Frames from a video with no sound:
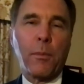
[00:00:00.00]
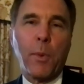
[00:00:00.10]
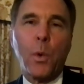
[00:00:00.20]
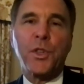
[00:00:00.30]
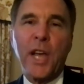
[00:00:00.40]

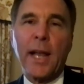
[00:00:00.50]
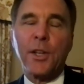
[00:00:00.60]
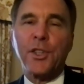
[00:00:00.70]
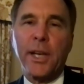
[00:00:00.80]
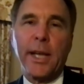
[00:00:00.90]
both
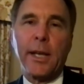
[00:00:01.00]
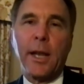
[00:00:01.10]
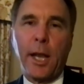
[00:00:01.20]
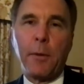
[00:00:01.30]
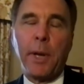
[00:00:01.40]
challenging and
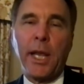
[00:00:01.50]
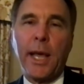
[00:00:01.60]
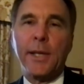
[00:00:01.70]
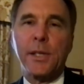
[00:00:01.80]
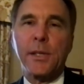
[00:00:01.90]
in many
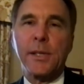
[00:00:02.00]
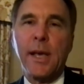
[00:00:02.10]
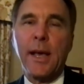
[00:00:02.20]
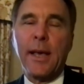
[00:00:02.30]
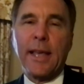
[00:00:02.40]

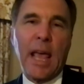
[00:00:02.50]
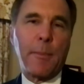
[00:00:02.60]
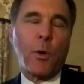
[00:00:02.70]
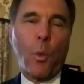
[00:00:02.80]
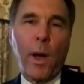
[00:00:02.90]
cases
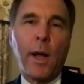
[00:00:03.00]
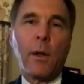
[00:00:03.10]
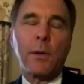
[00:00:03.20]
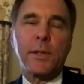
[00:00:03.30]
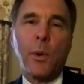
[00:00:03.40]
came out
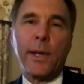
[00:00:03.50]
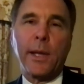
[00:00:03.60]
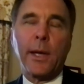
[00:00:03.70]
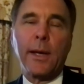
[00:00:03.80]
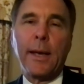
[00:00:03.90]
well. So I
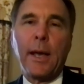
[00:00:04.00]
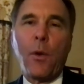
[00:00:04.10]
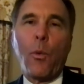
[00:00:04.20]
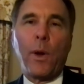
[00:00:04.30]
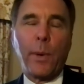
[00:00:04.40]
think
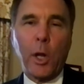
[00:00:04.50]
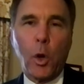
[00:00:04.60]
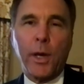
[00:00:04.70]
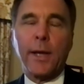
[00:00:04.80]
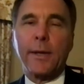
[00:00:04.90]
when we
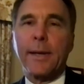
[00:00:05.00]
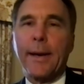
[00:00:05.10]
look at,